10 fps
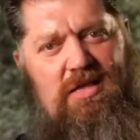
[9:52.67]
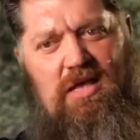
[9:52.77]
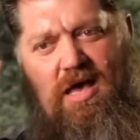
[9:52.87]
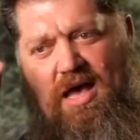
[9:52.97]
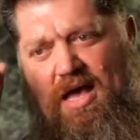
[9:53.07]

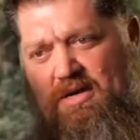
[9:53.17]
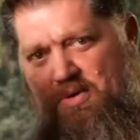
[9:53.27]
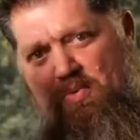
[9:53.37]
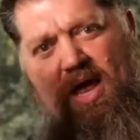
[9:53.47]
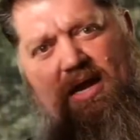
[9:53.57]
uh, to
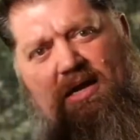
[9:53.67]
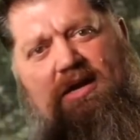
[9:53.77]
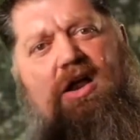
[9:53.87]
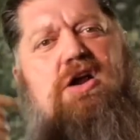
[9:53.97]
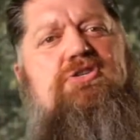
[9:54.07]
run
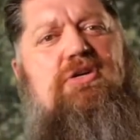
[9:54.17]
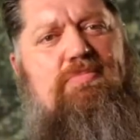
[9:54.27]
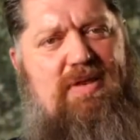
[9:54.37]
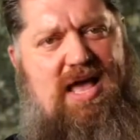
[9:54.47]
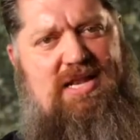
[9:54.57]
larger
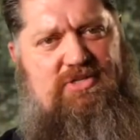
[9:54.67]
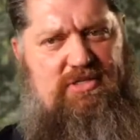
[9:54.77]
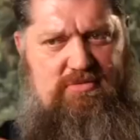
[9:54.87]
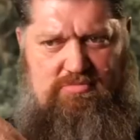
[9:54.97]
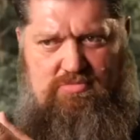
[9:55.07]

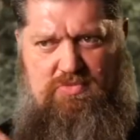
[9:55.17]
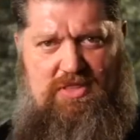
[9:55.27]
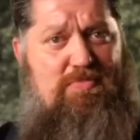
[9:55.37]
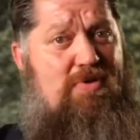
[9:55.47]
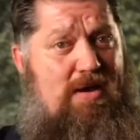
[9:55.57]
appliances. With
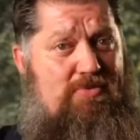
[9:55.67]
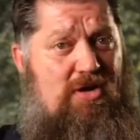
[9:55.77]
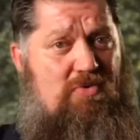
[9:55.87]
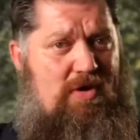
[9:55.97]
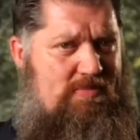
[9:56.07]
the proper
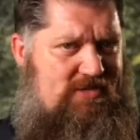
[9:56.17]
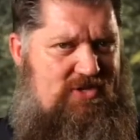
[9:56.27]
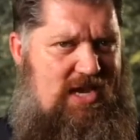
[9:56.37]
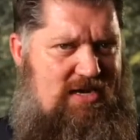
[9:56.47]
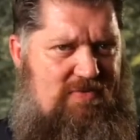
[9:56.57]
equipment,
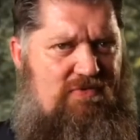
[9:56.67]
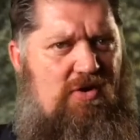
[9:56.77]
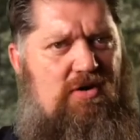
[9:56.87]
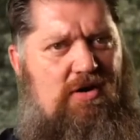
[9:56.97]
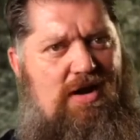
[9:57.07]
say an
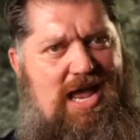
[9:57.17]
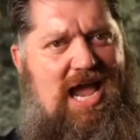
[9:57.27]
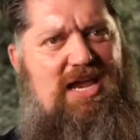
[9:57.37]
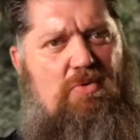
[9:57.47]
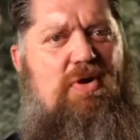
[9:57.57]
inverter,
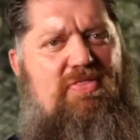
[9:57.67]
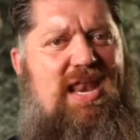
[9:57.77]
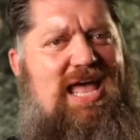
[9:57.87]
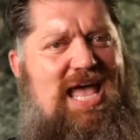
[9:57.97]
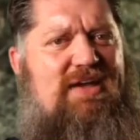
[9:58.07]
I can run that
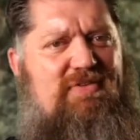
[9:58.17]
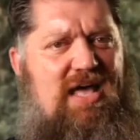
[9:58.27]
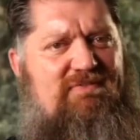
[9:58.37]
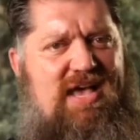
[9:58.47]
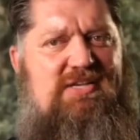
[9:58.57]
a heck of a
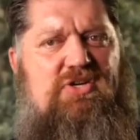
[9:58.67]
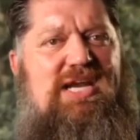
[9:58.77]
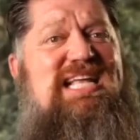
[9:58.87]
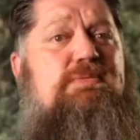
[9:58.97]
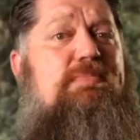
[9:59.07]
lot faster.
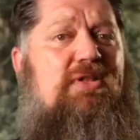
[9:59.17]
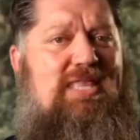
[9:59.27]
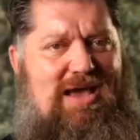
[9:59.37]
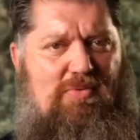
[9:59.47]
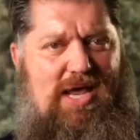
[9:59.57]
It's built
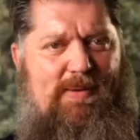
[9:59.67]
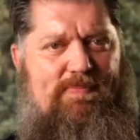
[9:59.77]
that way.